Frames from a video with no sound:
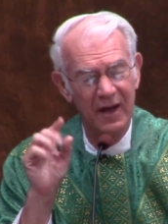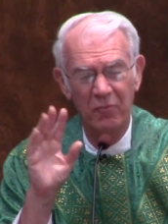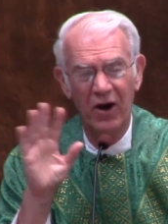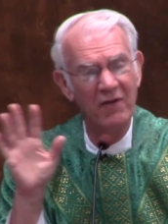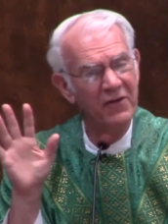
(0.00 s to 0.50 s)

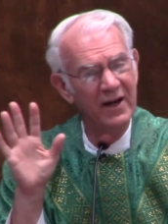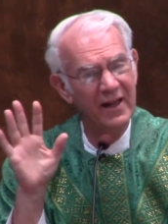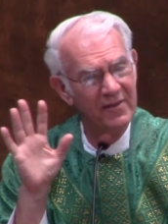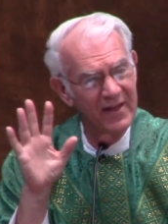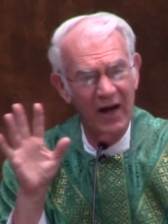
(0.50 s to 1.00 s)
Prophet
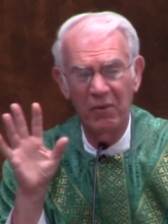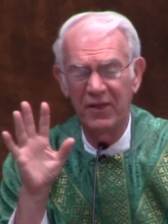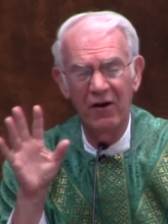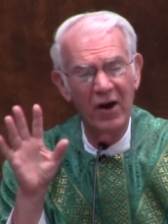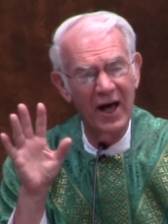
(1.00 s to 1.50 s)
is not
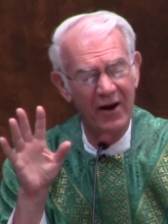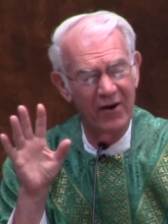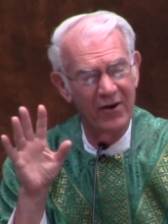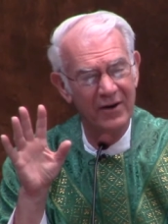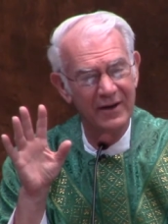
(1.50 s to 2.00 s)
without honor,
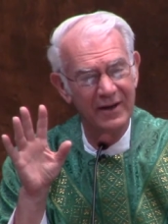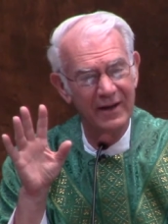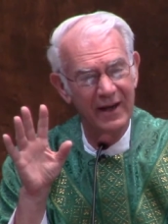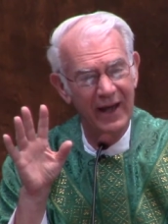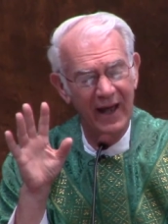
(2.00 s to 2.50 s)

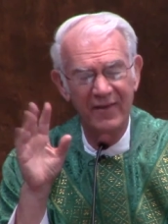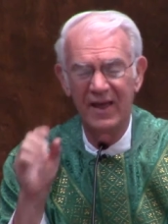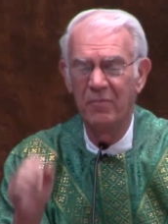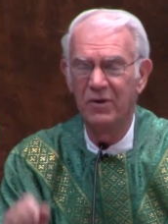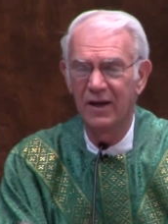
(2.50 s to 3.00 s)

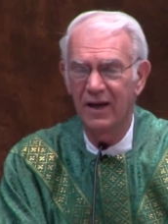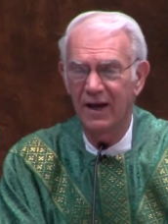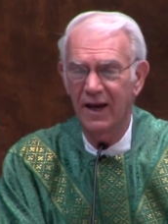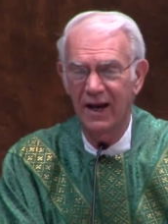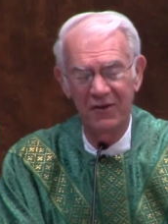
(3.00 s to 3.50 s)
except
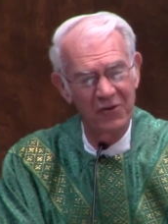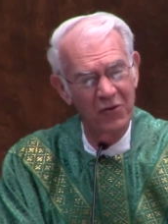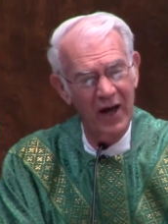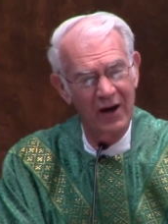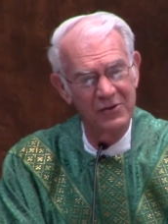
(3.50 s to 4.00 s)
in his
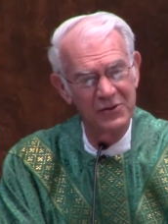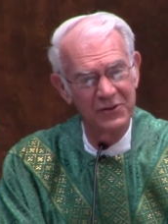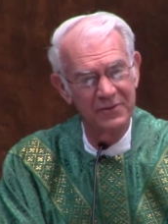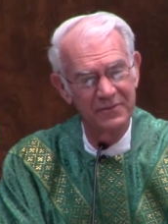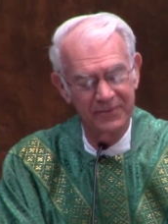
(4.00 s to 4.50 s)
own
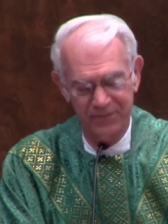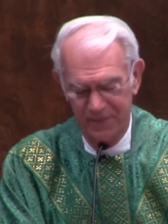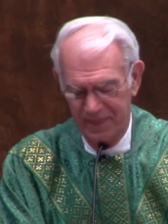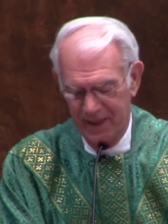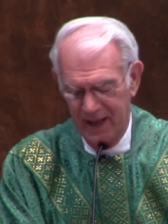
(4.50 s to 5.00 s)
house.
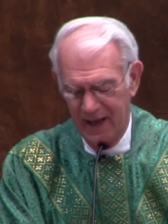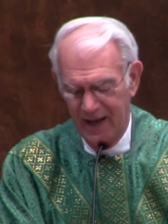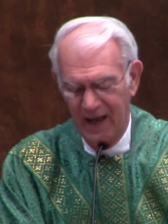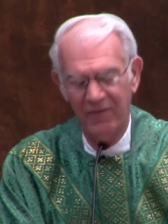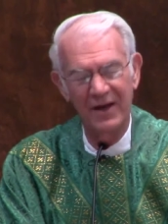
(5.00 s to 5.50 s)

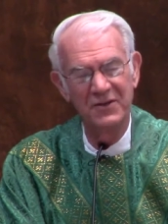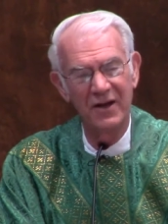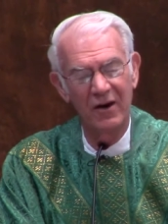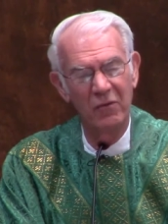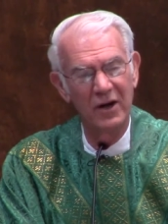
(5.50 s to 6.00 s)
I've asked
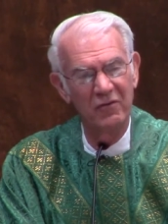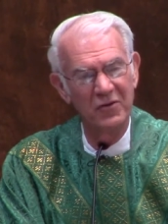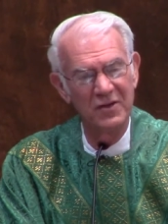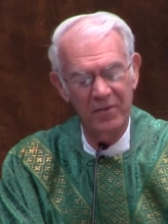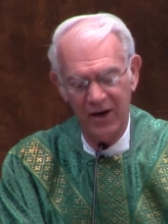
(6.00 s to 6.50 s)
our wonderful
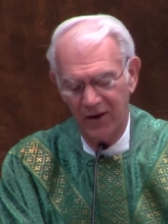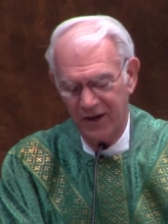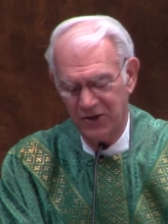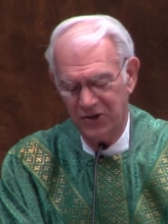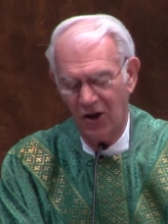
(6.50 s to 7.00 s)

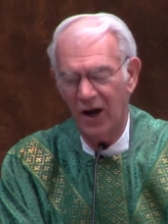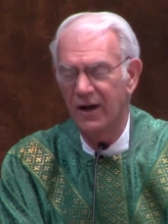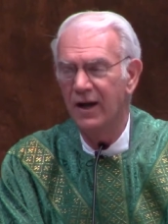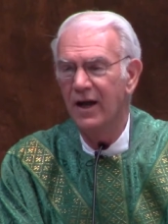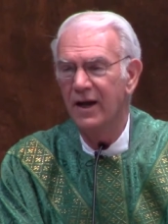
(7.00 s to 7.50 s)
seminarian
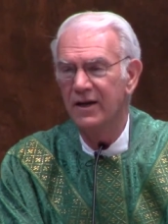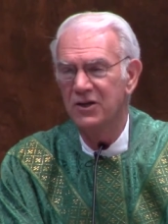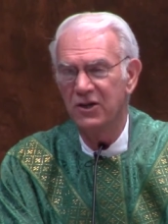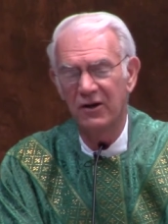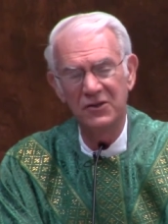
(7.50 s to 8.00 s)
Sean to
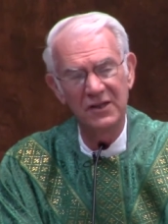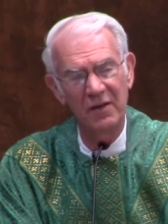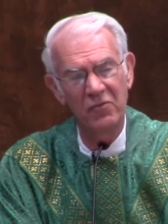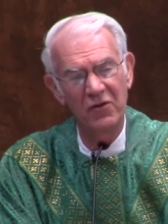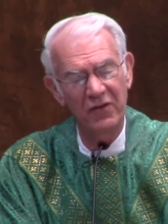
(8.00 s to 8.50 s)
share
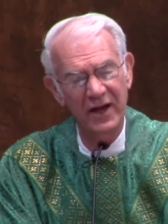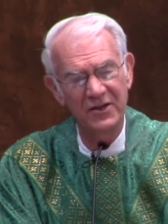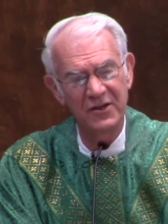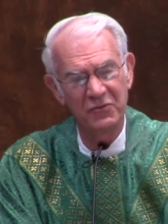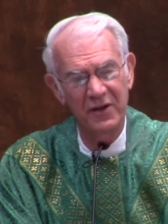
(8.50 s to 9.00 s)
some
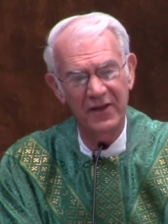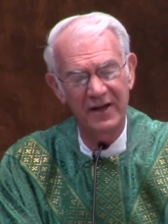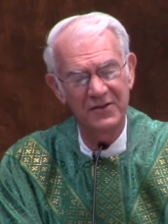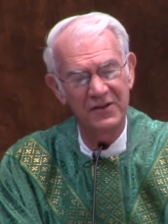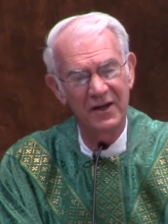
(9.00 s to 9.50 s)
reflections with
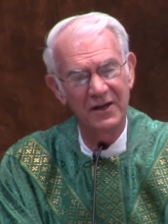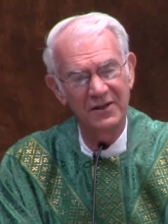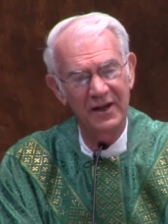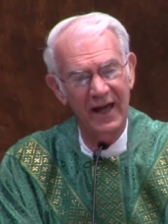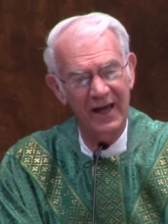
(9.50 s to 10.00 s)
us
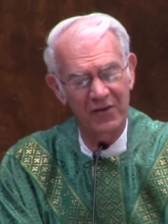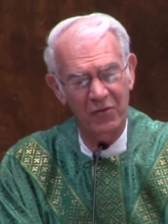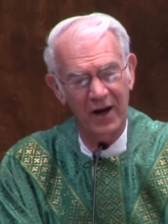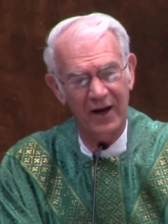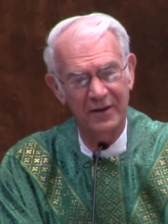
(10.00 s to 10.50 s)
today as
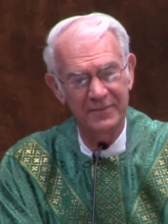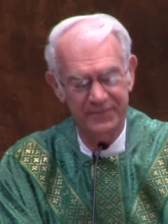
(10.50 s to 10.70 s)
well.